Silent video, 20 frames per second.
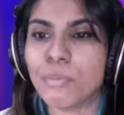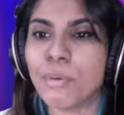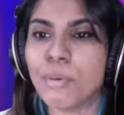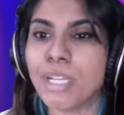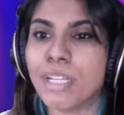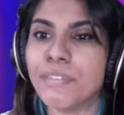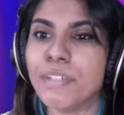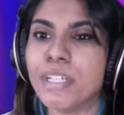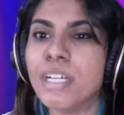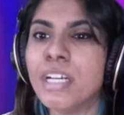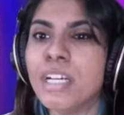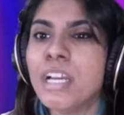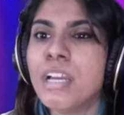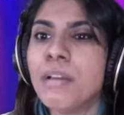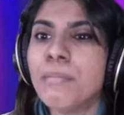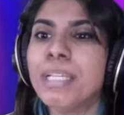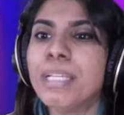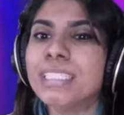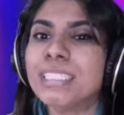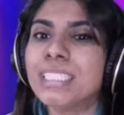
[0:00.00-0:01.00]
whatever,
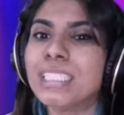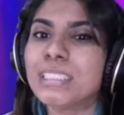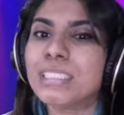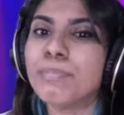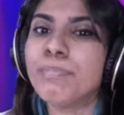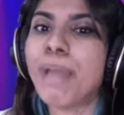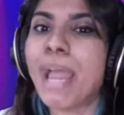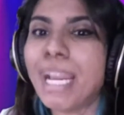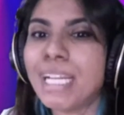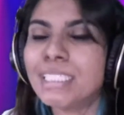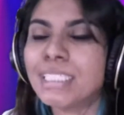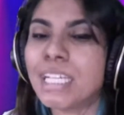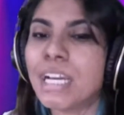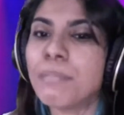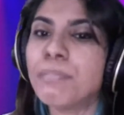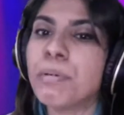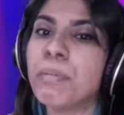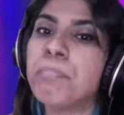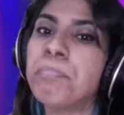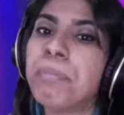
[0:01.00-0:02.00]
because it's backed
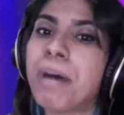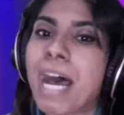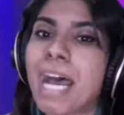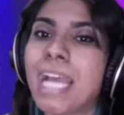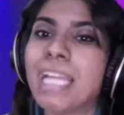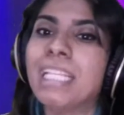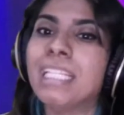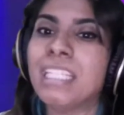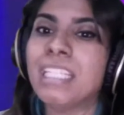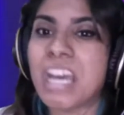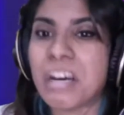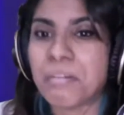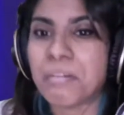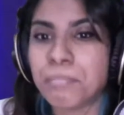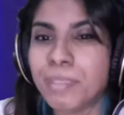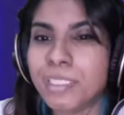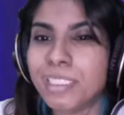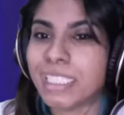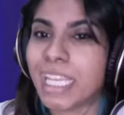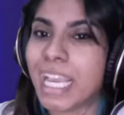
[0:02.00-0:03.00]
up by
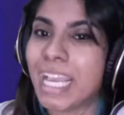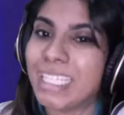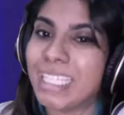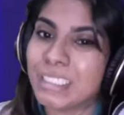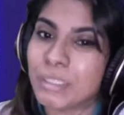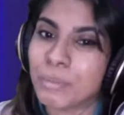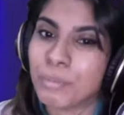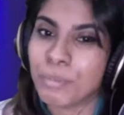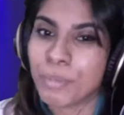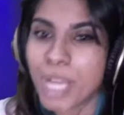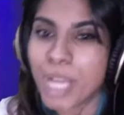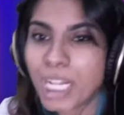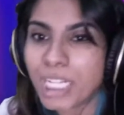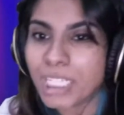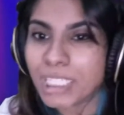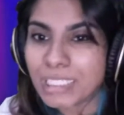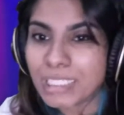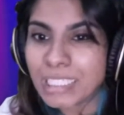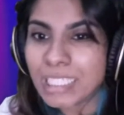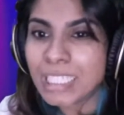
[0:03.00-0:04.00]
numbers as
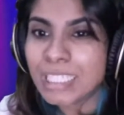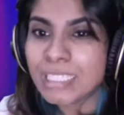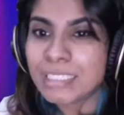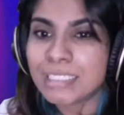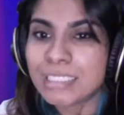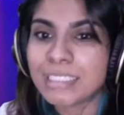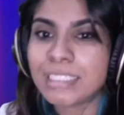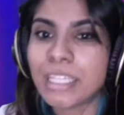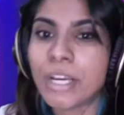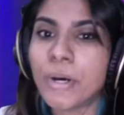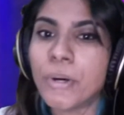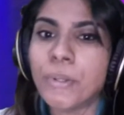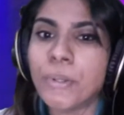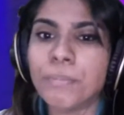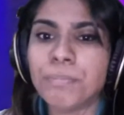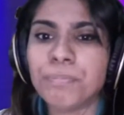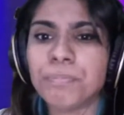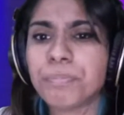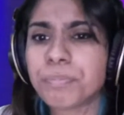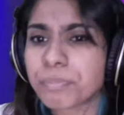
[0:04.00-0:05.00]
well.
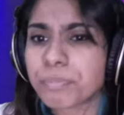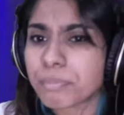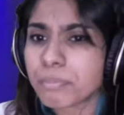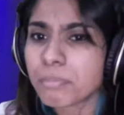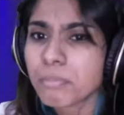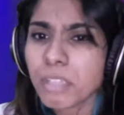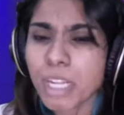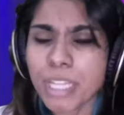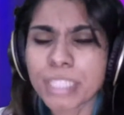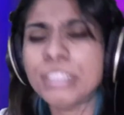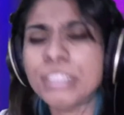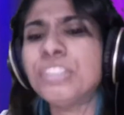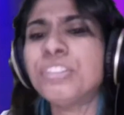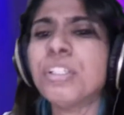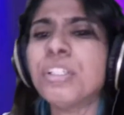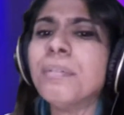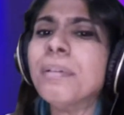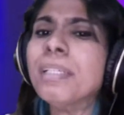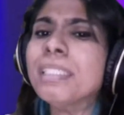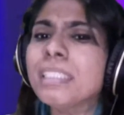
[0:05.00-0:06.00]
So
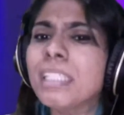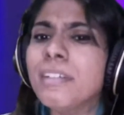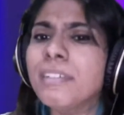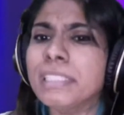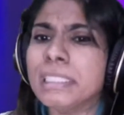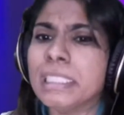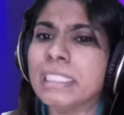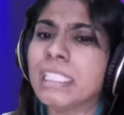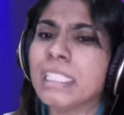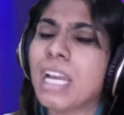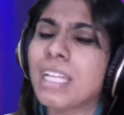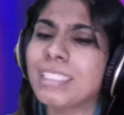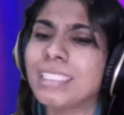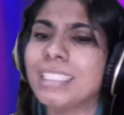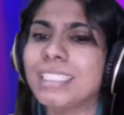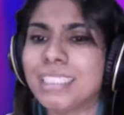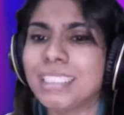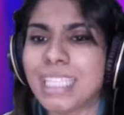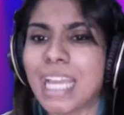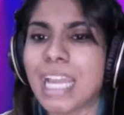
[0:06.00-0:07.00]
streaming services,
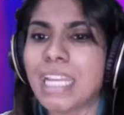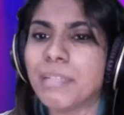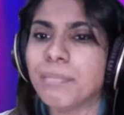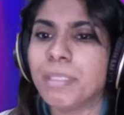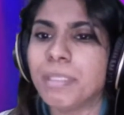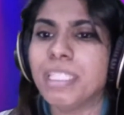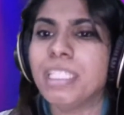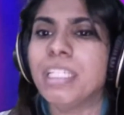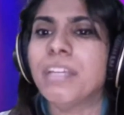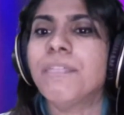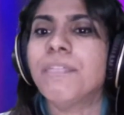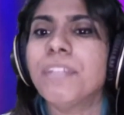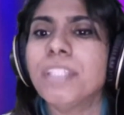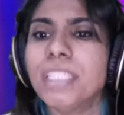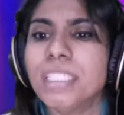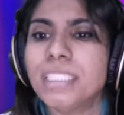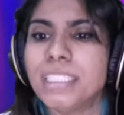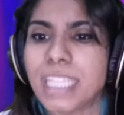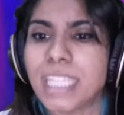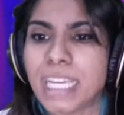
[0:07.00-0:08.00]
understandably, given
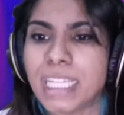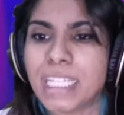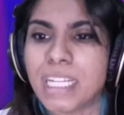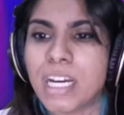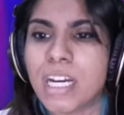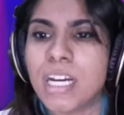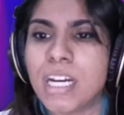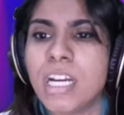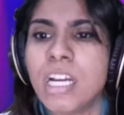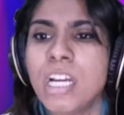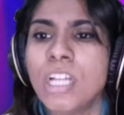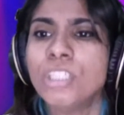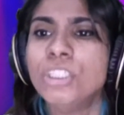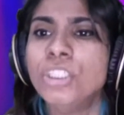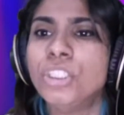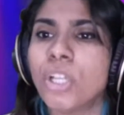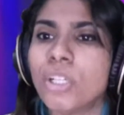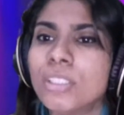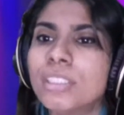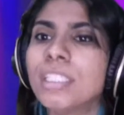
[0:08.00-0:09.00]
the data,
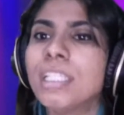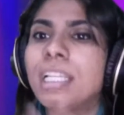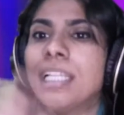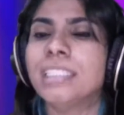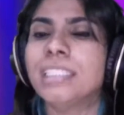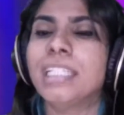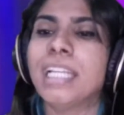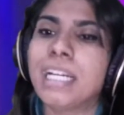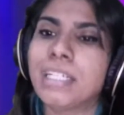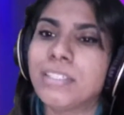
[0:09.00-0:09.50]
jostle at